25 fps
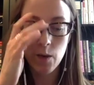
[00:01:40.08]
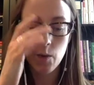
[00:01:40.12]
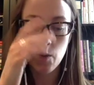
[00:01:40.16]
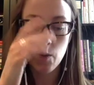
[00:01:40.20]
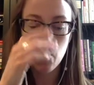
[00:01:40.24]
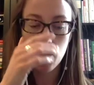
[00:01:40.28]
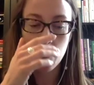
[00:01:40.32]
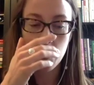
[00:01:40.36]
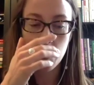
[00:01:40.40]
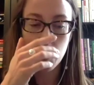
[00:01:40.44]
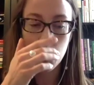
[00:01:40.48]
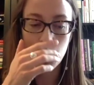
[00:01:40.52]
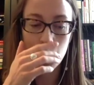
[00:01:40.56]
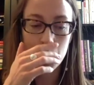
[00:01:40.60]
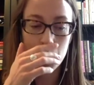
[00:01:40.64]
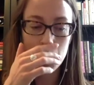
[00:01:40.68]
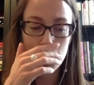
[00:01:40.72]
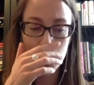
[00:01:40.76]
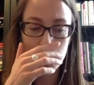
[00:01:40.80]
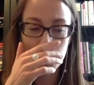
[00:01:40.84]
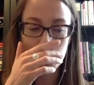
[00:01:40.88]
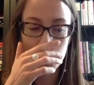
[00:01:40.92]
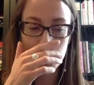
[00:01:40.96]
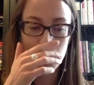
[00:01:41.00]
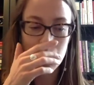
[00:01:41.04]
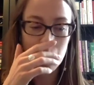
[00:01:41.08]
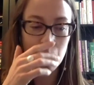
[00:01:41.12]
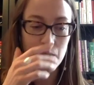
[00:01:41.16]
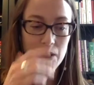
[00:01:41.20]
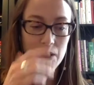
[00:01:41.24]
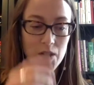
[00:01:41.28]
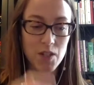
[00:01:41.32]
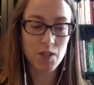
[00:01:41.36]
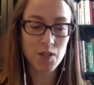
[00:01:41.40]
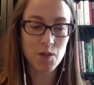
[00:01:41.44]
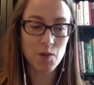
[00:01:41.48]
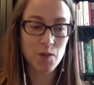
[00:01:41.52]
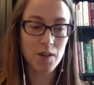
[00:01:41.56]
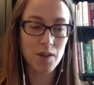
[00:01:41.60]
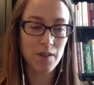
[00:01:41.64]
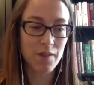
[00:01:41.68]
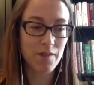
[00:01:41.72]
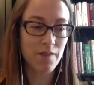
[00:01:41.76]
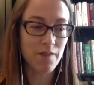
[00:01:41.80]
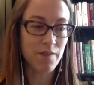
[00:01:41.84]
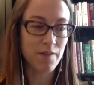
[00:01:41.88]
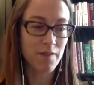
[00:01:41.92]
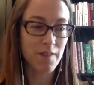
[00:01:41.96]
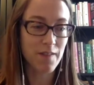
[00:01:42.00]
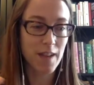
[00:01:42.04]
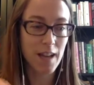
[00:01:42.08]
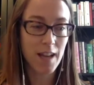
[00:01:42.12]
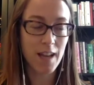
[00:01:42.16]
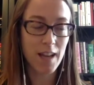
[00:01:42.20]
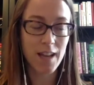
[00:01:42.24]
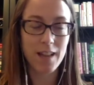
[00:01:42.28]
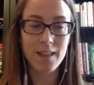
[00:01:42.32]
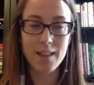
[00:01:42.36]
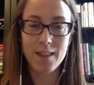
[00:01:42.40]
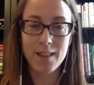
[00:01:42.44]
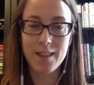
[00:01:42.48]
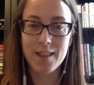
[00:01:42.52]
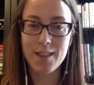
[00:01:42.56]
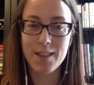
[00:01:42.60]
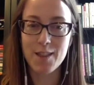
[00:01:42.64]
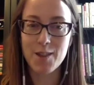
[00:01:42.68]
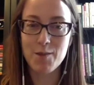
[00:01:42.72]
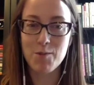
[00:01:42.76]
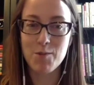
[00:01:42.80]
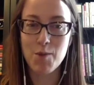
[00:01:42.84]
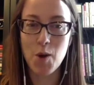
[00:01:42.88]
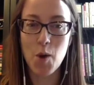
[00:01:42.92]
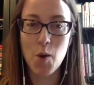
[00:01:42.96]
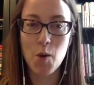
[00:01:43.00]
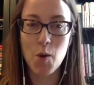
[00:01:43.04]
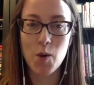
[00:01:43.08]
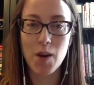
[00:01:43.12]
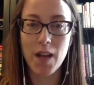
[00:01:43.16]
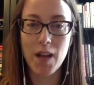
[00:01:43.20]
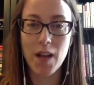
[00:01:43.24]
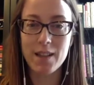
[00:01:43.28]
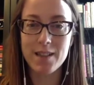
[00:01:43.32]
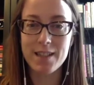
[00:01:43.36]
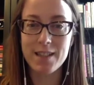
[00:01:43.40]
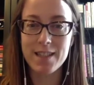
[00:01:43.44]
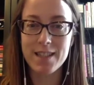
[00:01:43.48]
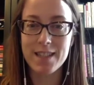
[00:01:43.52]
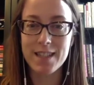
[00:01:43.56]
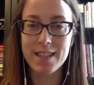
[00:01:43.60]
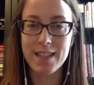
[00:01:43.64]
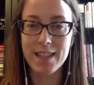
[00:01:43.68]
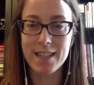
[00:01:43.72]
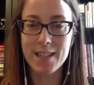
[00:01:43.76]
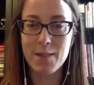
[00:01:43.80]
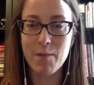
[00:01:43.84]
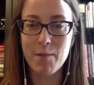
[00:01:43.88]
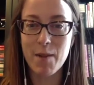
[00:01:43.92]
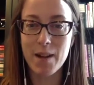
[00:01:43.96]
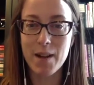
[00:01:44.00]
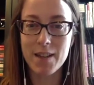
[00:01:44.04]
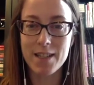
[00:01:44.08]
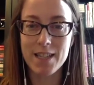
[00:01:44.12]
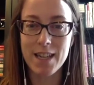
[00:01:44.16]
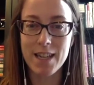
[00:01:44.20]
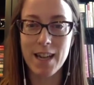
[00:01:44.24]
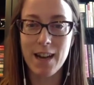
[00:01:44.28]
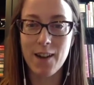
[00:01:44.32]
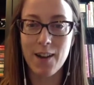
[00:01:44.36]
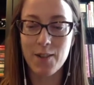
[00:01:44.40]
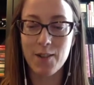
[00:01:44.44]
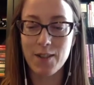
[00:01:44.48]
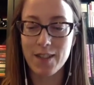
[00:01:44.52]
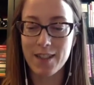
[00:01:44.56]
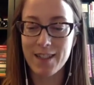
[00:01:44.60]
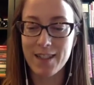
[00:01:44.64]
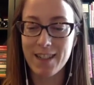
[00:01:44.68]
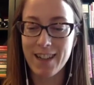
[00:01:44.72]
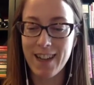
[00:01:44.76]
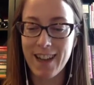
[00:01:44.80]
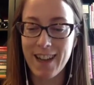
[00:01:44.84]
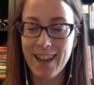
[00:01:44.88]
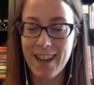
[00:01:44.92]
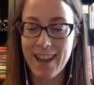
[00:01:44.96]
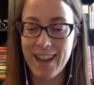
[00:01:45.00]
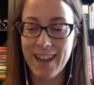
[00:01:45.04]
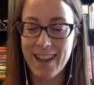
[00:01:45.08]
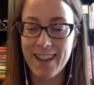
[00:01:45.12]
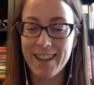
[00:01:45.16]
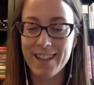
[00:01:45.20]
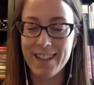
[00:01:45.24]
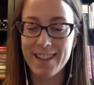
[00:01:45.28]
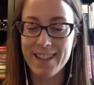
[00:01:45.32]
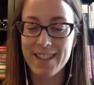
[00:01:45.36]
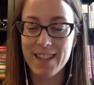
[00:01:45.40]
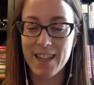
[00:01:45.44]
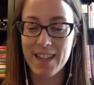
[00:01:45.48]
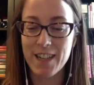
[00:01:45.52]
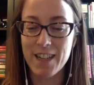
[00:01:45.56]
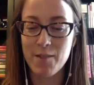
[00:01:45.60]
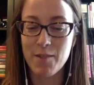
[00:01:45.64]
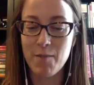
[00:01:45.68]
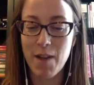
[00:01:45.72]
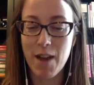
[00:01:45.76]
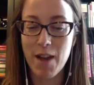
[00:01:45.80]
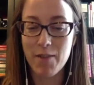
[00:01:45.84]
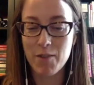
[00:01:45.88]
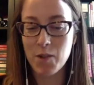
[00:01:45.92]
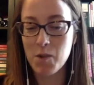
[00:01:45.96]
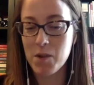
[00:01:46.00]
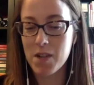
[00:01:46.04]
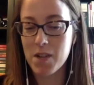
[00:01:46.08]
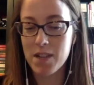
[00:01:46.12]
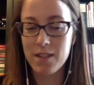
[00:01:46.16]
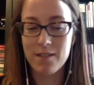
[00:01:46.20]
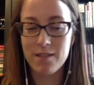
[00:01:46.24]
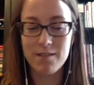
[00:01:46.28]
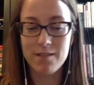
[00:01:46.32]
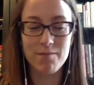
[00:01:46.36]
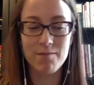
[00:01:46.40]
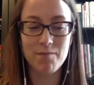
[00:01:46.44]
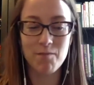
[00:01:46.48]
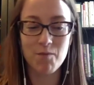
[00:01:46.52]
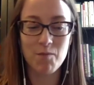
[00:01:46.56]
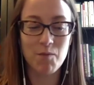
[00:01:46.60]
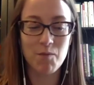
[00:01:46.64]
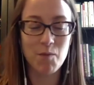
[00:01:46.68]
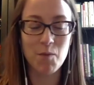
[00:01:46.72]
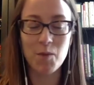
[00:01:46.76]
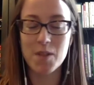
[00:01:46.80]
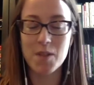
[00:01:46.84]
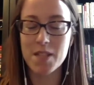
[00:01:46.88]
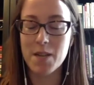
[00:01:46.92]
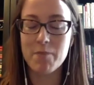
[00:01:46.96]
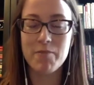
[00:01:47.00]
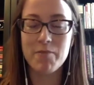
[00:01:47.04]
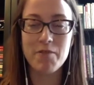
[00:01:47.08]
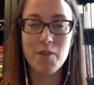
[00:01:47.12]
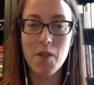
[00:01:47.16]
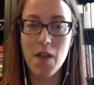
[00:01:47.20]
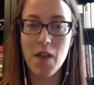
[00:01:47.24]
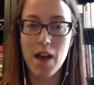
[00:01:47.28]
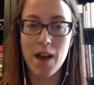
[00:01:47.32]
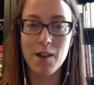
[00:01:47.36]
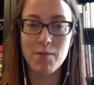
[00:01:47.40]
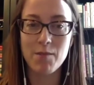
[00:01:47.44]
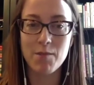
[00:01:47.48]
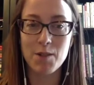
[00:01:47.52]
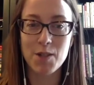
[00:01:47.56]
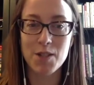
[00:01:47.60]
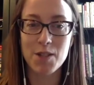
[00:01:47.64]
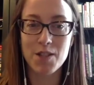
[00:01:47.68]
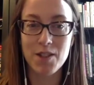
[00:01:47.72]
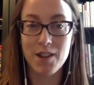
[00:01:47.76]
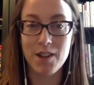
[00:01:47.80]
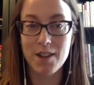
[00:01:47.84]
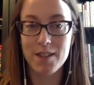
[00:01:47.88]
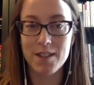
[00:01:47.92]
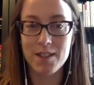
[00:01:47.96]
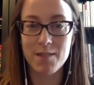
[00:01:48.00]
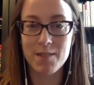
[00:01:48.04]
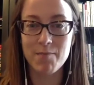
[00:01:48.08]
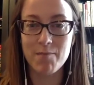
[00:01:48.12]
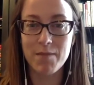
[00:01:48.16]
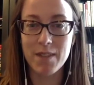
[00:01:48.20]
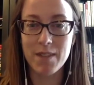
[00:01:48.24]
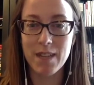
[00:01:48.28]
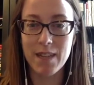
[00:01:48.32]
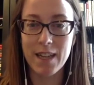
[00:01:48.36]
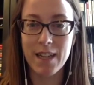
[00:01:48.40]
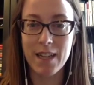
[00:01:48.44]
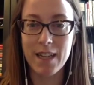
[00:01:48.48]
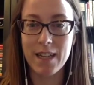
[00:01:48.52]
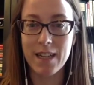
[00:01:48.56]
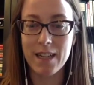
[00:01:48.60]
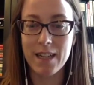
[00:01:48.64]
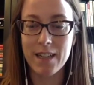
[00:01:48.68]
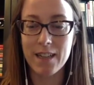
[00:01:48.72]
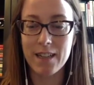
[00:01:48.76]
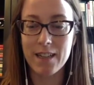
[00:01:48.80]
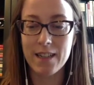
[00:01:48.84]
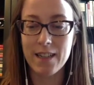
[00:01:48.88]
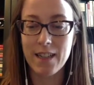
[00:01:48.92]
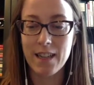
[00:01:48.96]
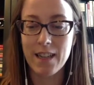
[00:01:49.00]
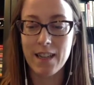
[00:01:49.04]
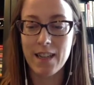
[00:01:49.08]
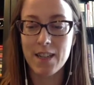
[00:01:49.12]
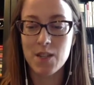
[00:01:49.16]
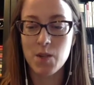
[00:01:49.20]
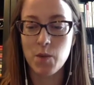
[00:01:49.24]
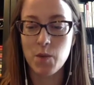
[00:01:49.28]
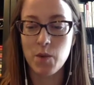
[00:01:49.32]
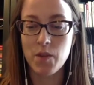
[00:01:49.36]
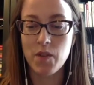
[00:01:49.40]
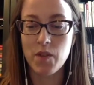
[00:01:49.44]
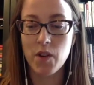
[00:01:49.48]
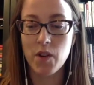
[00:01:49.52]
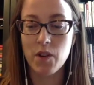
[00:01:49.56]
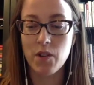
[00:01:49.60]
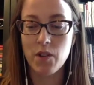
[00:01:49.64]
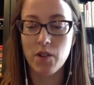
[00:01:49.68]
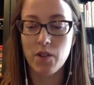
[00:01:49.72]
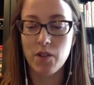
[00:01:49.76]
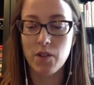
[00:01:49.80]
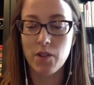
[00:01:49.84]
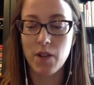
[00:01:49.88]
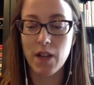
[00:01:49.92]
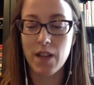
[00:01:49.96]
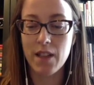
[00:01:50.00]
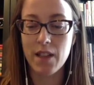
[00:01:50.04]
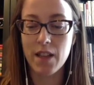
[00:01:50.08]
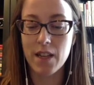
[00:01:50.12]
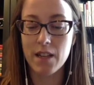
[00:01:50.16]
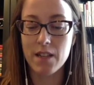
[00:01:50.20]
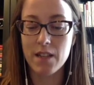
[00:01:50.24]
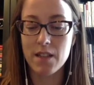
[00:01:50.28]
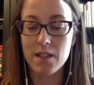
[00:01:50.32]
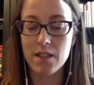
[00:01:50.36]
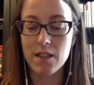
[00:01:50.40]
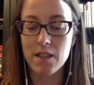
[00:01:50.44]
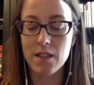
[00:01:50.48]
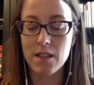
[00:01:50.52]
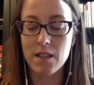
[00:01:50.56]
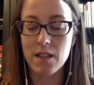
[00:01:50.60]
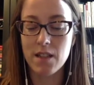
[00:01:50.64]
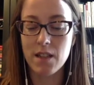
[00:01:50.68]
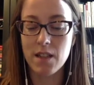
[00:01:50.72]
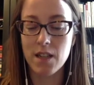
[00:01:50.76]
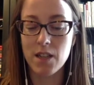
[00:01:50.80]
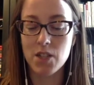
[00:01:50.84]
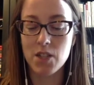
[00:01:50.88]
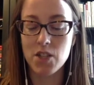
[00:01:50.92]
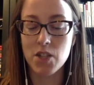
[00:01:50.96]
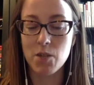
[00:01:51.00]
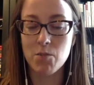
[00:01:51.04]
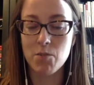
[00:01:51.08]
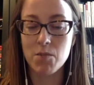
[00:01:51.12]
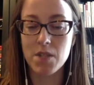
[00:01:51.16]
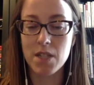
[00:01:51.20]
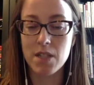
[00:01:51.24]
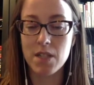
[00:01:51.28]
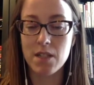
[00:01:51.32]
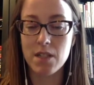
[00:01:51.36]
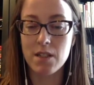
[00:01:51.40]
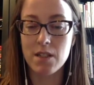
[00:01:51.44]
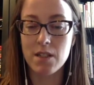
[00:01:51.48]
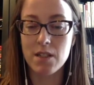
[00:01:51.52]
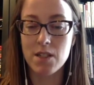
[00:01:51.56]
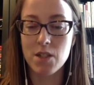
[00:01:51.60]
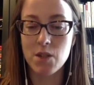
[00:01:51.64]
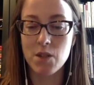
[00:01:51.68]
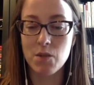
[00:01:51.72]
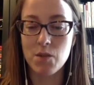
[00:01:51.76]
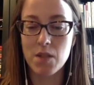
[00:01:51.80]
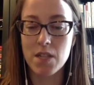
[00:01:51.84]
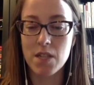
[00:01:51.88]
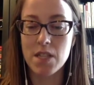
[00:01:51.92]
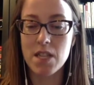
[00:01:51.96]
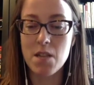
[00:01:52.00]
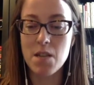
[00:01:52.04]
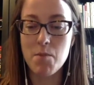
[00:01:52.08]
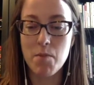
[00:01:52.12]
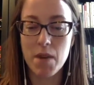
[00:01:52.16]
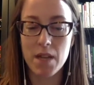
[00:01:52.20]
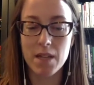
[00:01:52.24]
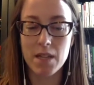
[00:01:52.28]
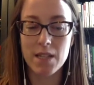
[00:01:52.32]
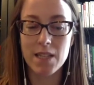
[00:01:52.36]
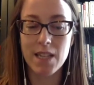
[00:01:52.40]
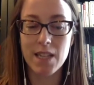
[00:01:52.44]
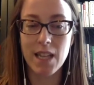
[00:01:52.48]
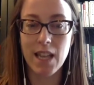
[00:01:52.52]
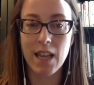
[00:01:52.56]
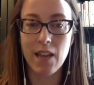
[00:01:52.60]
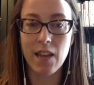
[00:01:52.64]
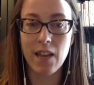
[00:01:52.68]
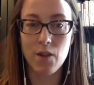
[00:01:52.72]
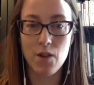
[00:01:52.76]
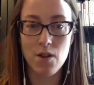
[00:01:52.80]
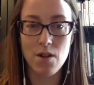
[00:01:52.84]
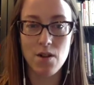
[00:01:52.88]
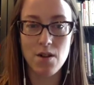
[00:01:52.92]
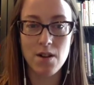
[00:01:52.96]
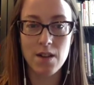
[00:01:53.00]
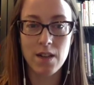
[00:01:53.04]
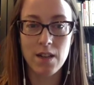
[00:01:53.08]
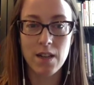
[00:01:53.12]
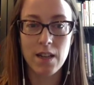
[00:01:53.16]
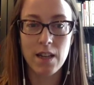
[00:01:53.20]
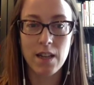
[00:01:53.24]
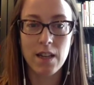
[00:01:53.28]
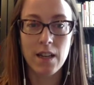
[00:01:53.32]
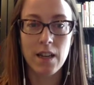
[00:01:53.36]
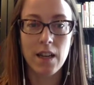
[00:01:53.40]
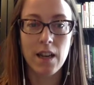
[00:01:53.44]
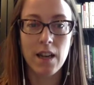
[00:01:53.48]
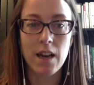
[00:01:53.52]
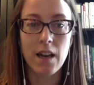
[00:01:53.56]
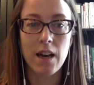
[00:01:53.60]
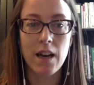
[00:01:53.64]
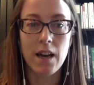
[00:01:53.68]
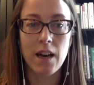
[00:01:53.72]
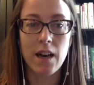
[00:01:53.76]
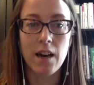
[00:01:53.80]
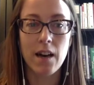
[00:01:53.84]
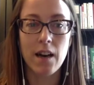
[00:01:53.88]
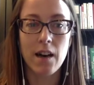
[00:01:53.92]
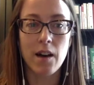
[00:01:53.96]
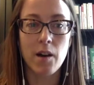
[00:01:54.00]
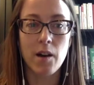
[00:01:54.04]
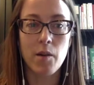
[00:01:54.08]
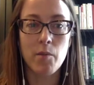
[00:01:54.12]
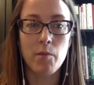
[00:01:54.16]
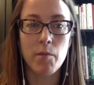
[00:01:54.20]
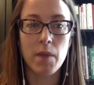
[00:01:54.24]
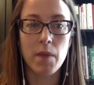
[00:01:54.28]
We just sort of hit the road at 60 miles an hour, and everyone was up for that, which is awesome. So we've all, I think, kind of jumped into the deep end together. I